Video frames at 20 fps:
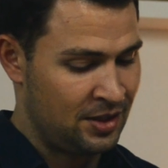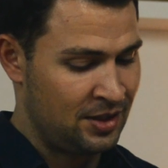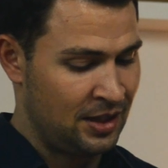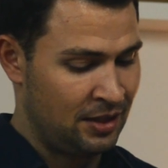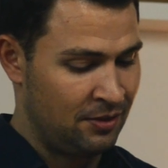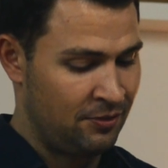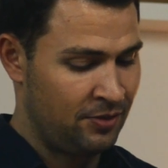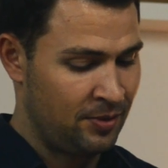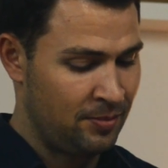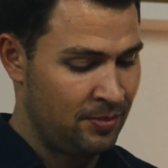
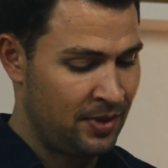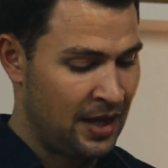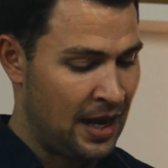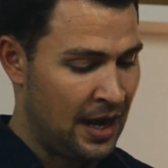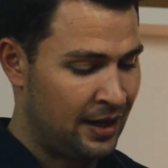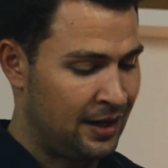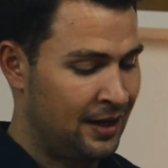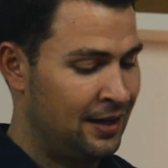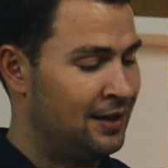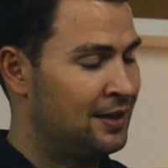then from
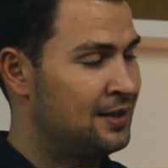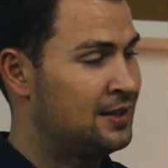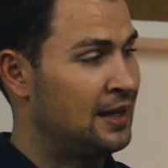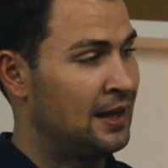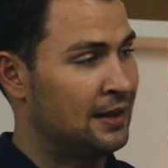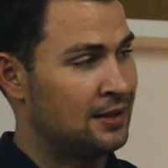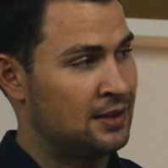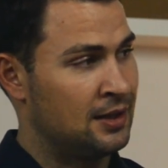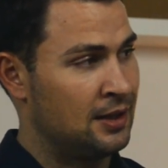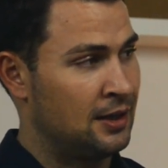that and the
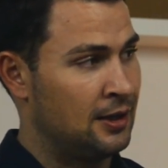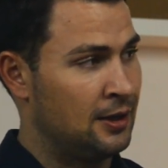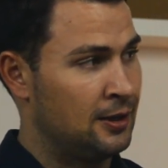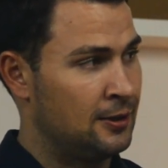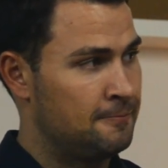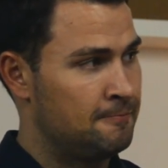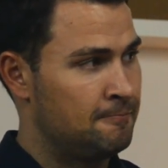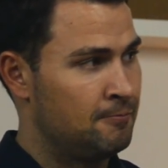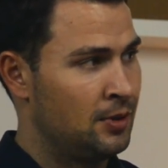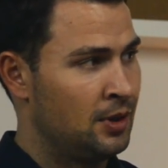tax card?
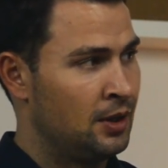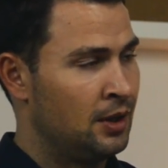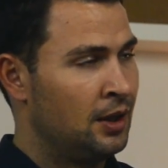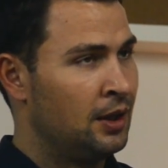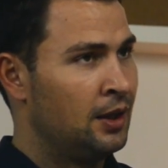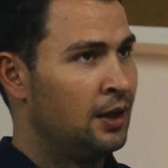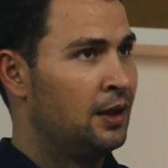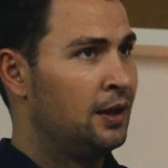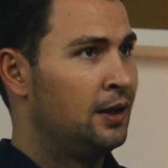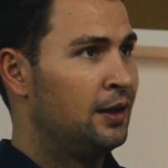
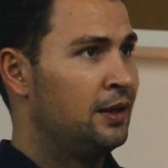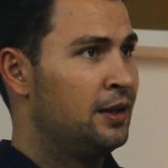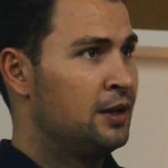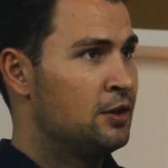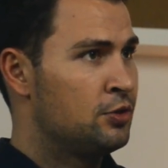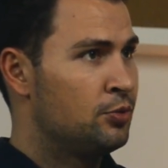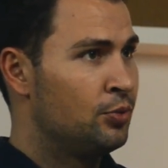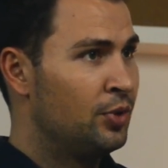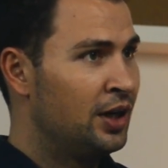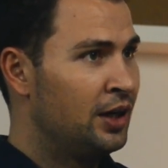
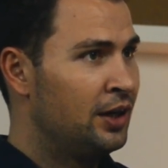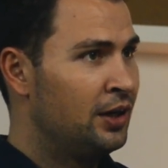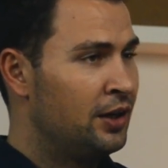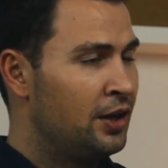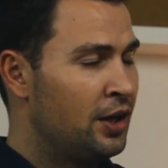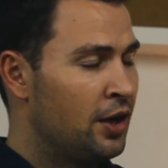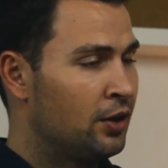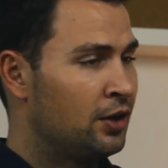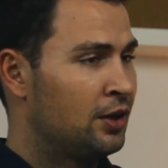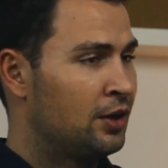There's really
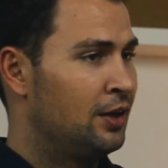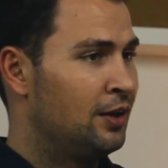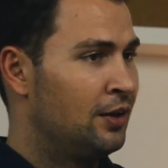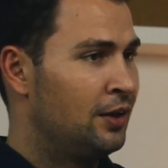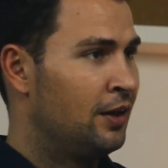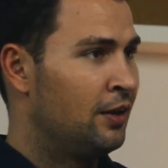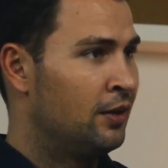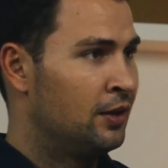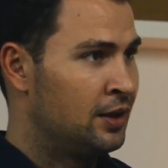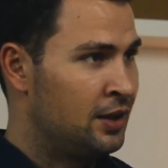not
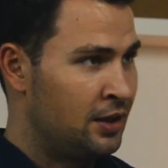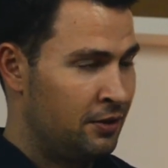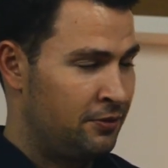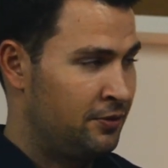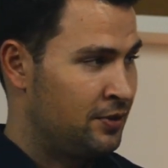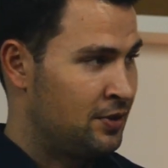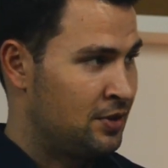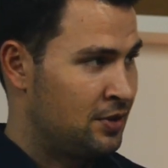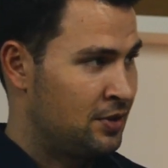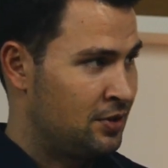a
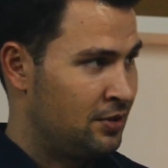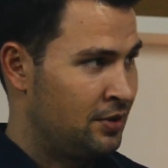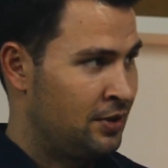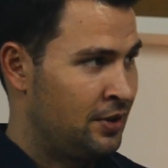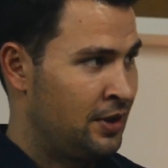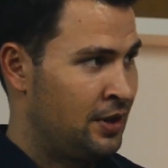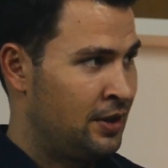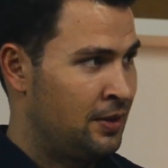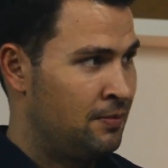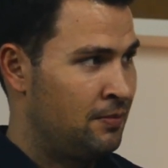difference.
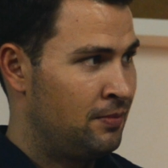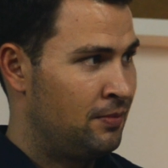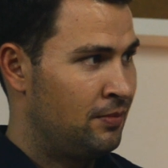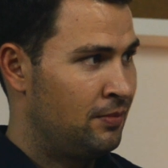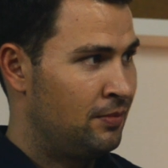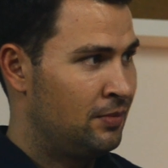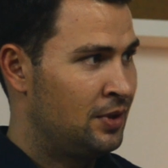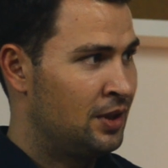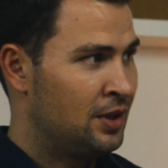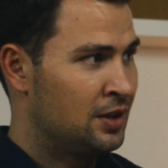
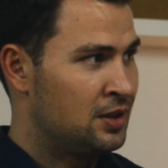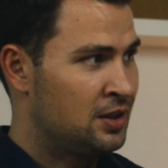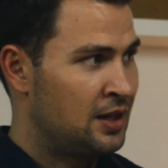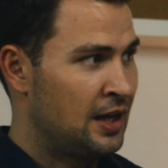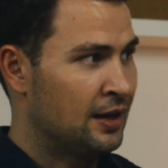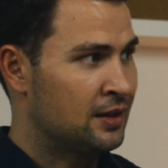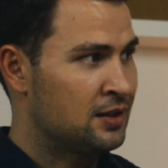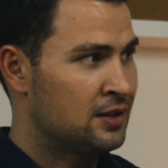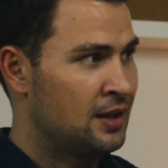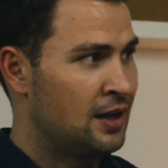The
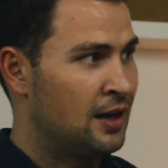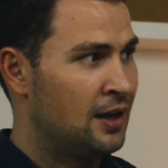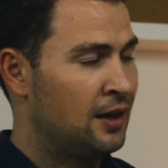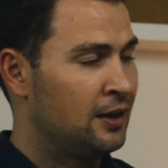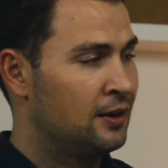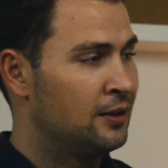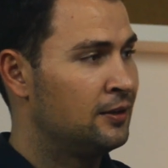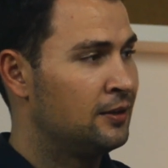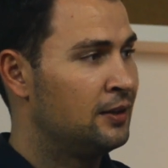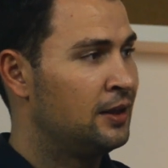tax
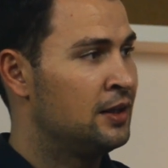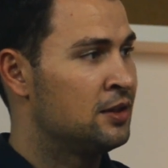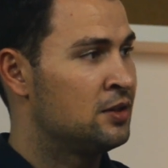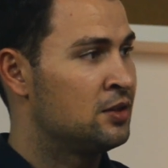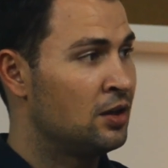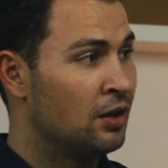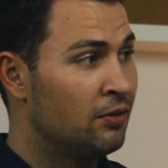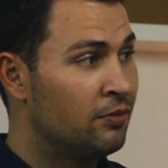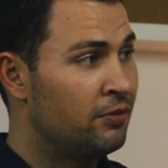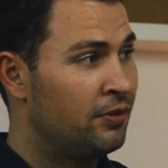card is
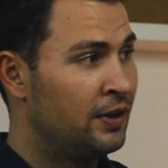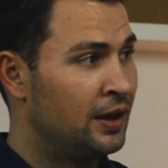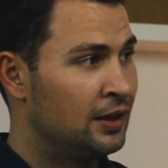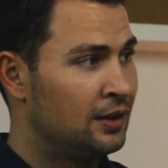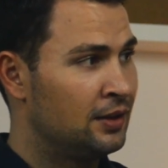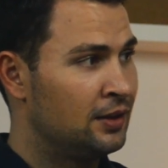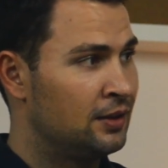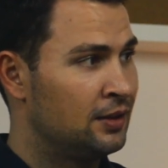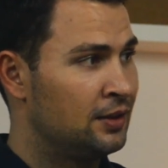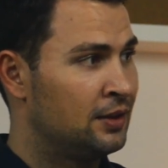something
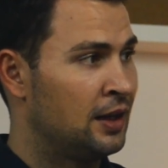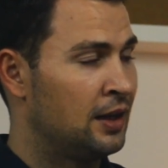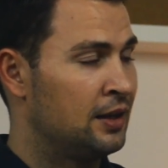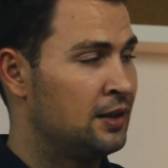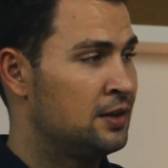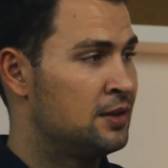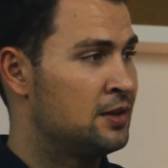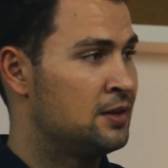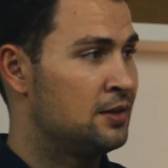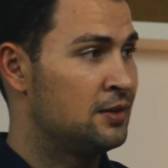that
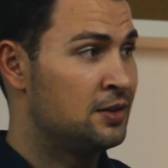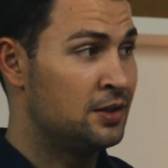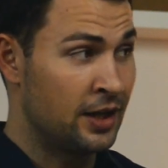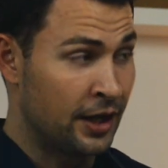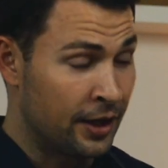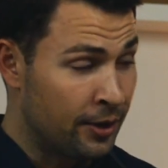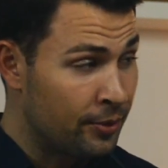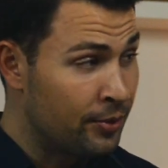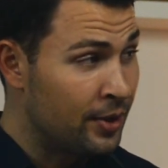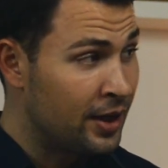is
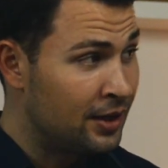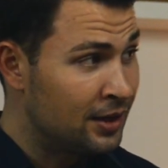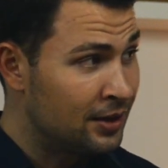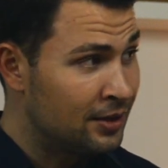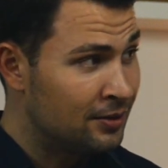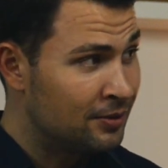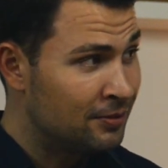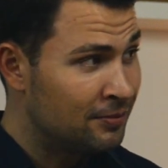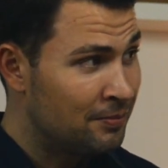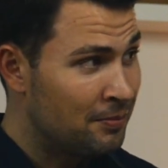generated
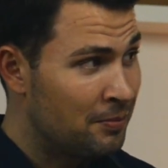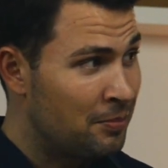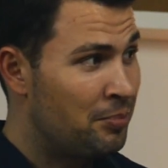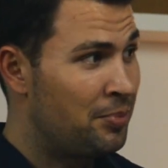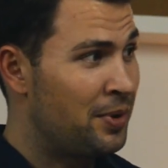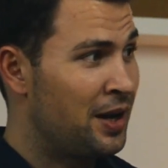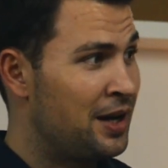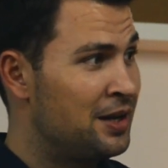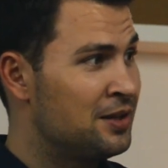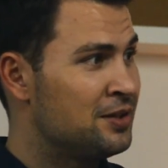
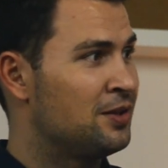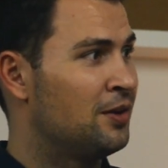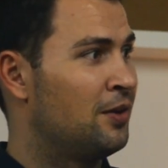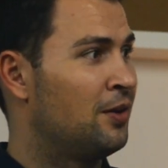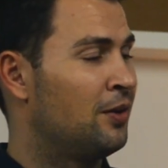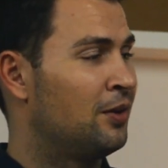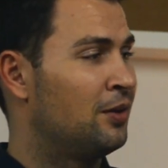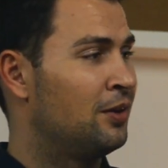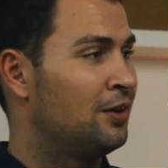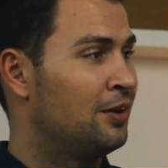based
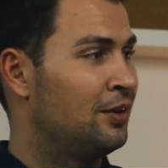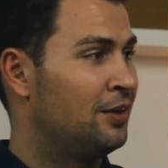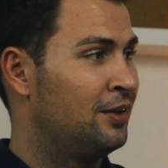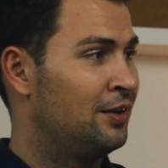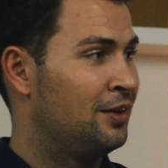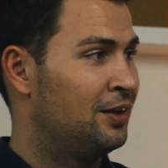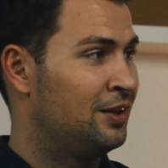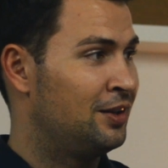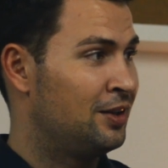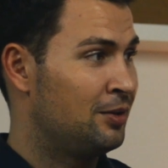on
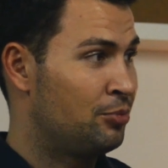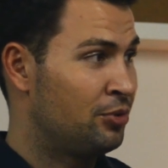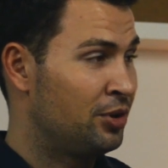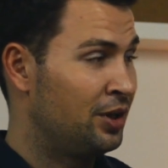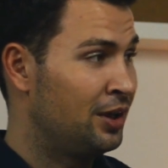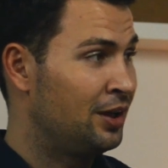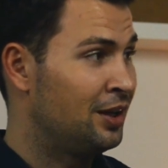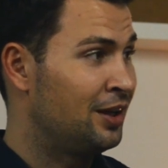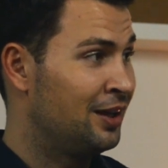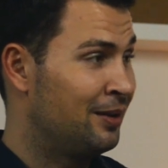the
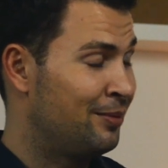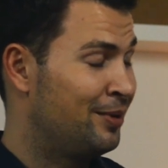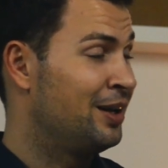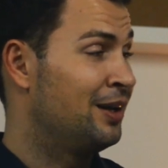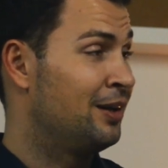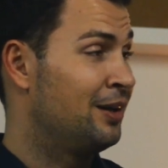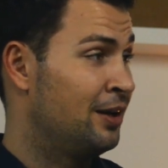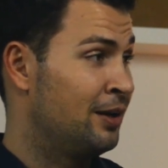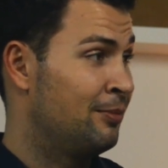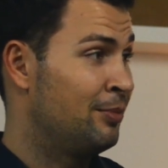
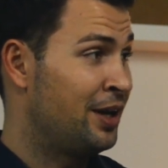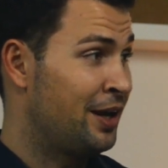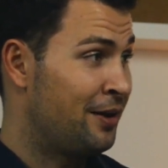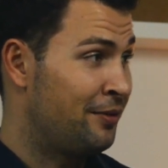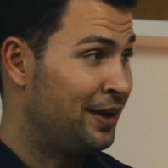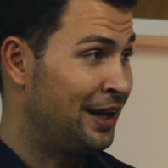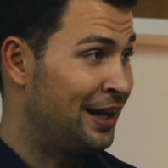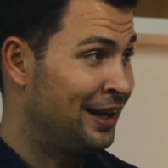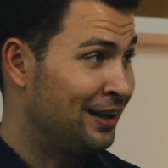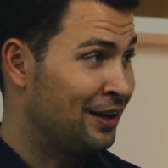preliminary
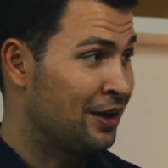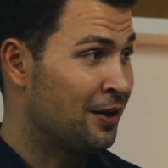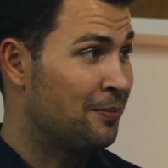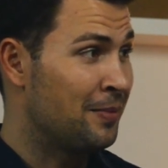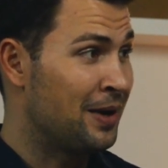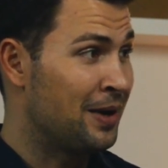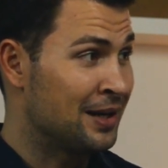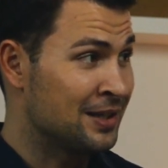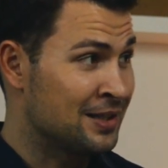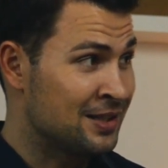income
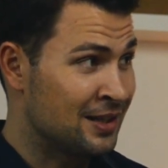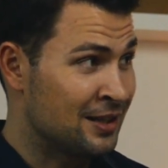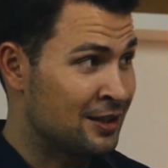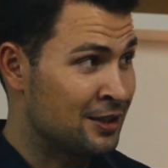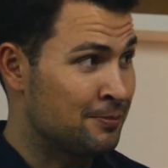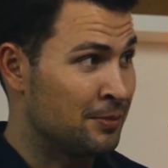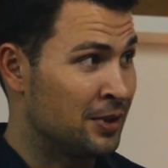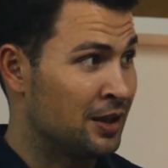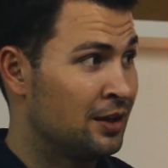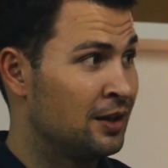
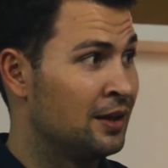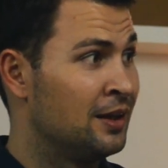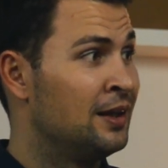assessment.